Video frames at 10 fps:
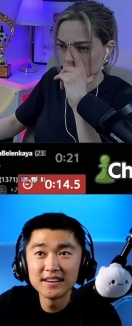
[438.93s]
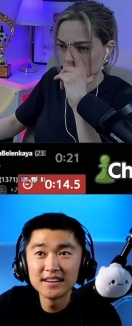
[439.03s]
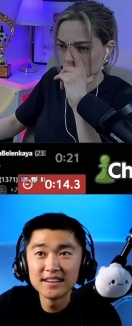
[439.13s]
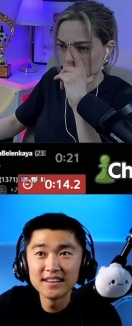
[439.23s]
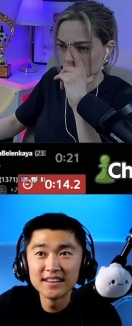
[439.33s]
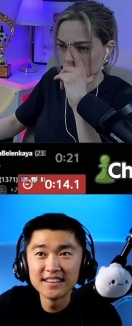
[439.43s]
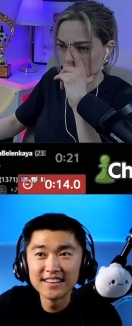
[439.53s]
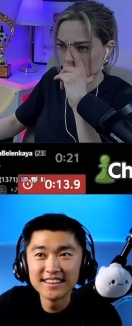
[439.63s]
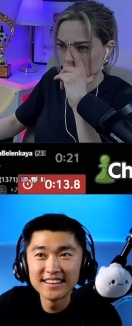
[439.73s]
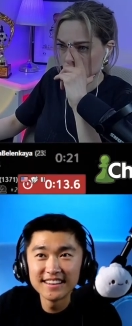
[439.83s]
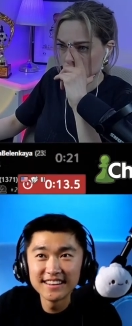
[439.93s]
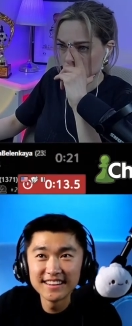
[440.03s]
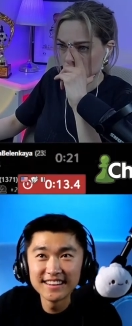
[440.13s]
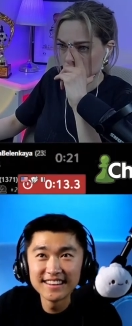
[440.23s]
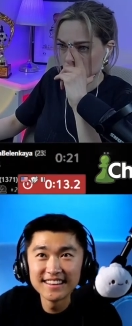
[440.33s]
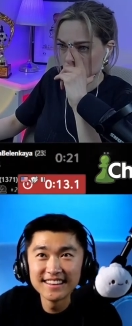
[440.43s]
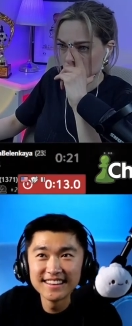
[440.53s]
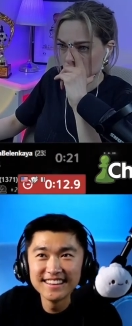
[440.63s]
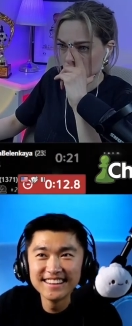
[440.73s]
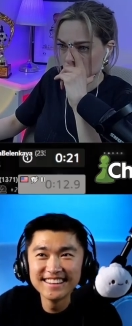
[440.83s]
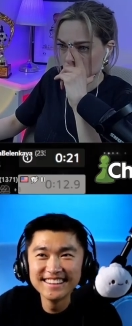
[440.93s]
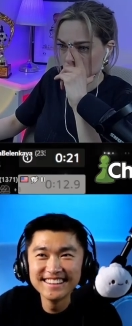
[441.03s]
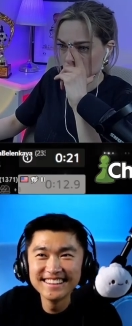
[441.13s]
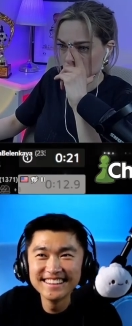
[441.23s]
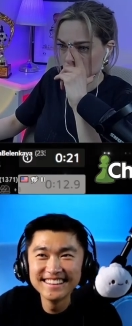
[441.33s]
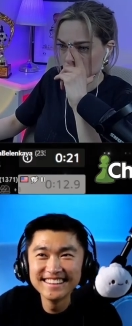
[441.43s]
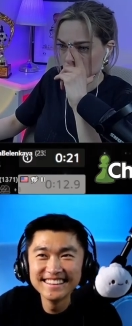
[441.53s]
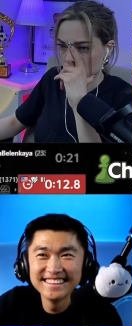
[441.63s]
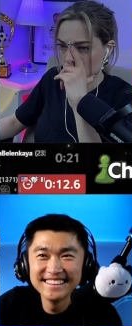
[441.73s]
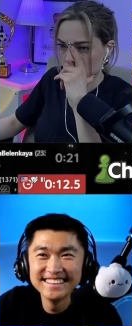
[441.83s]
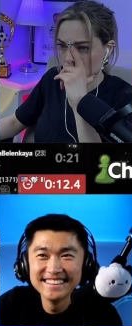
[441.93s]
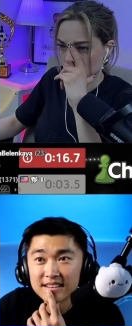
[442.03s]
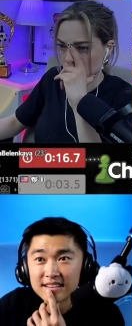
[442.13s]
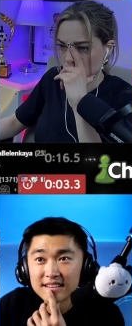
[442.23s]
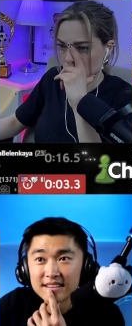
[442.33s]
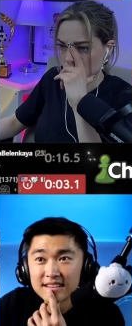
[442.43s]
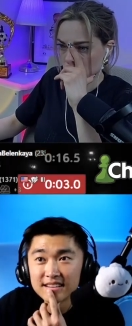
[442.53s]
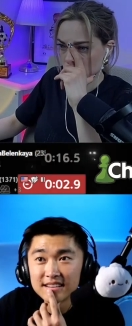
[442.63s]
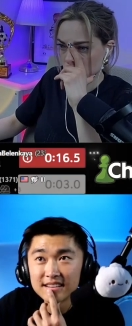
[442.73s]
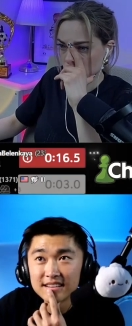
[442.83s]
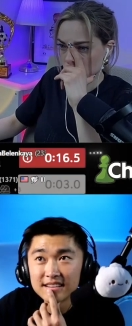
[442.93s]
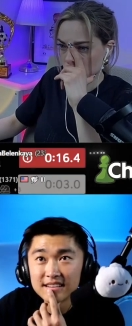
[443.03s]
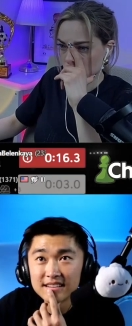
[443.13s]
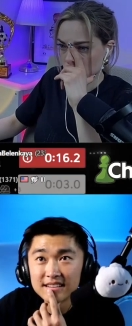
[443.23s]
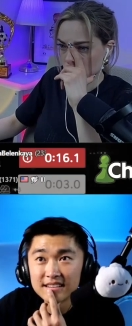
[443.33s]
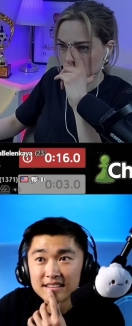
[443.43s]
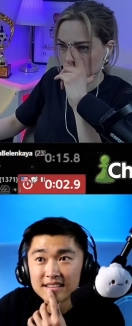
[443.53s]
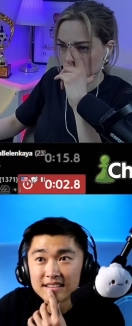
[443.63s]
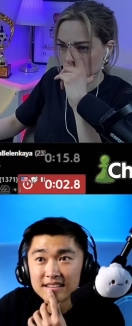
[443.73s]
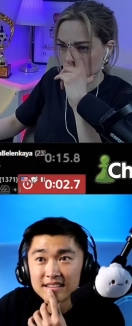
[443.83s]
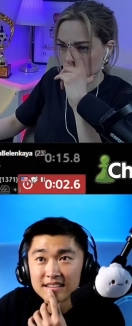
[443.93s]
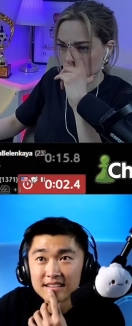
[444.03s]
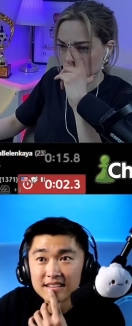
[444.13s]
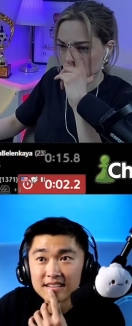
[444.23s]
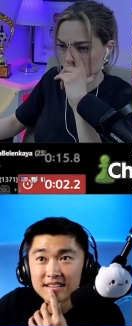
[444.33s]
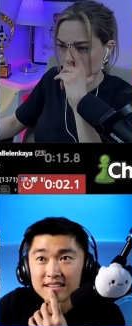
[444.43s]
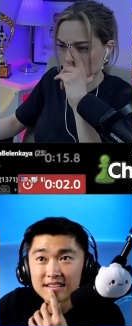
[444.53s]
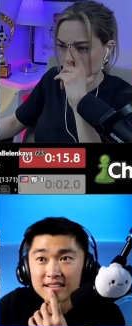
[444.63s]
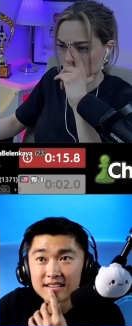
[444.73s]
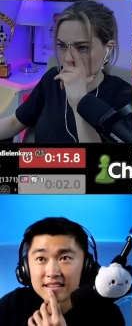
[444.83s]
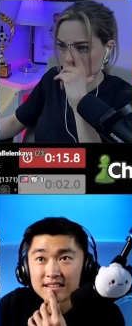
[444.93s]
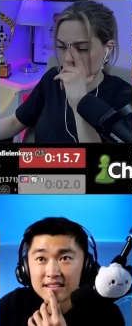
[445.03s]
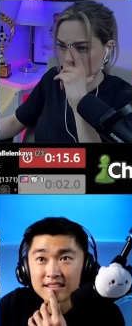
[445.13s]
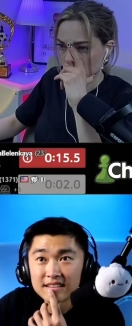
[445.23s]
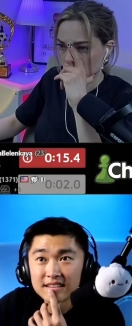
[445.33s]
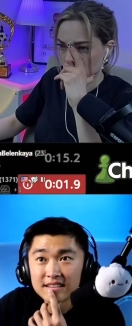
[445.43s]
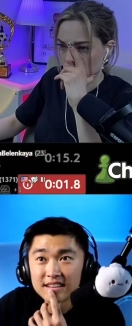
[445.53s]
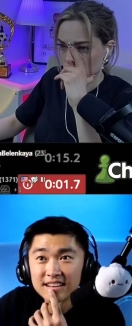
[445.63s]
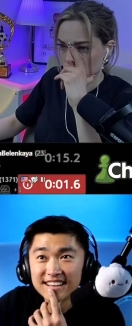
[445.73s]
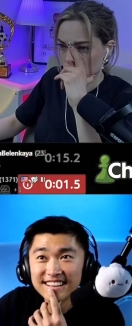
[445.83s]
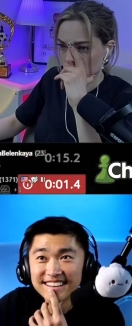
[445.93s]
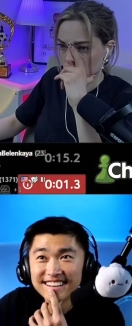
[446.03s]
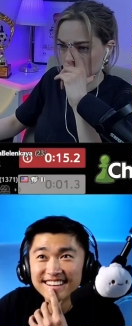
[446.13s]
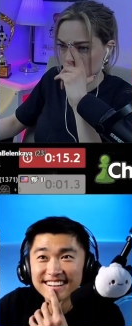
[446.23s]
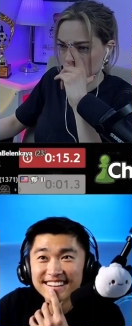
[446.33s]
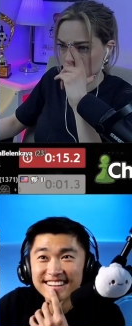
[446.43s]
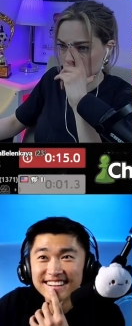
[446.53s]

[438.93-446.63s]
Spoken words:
(silence)